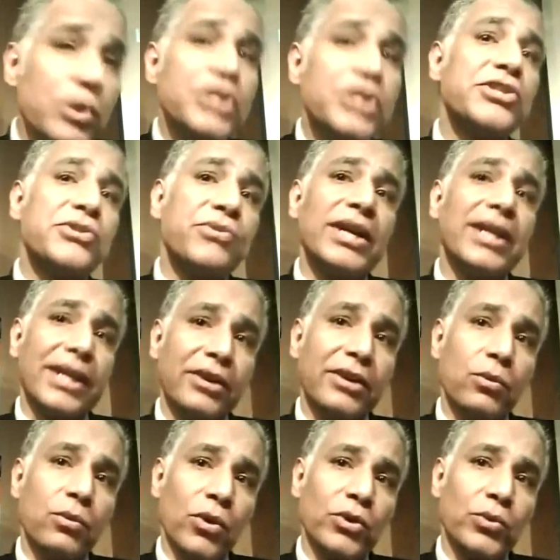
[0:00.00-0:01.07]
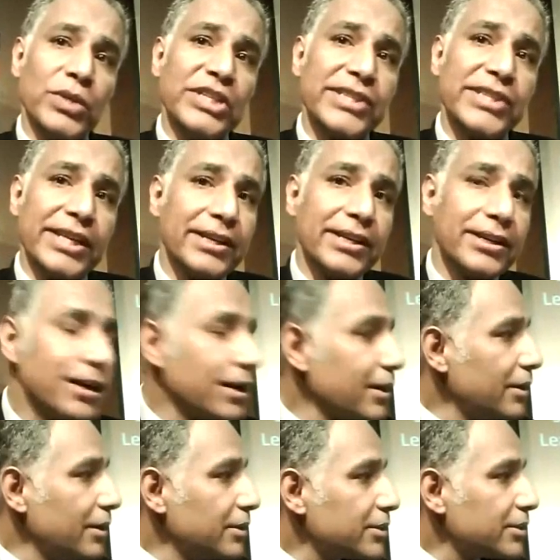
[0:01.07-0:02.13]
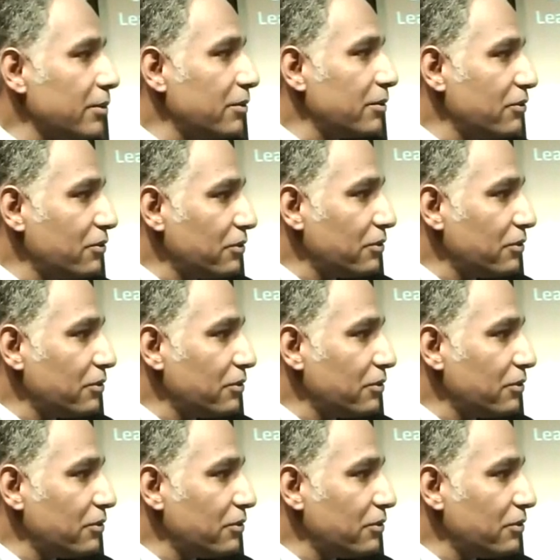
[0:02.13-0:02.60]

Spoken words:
which is really what we see. So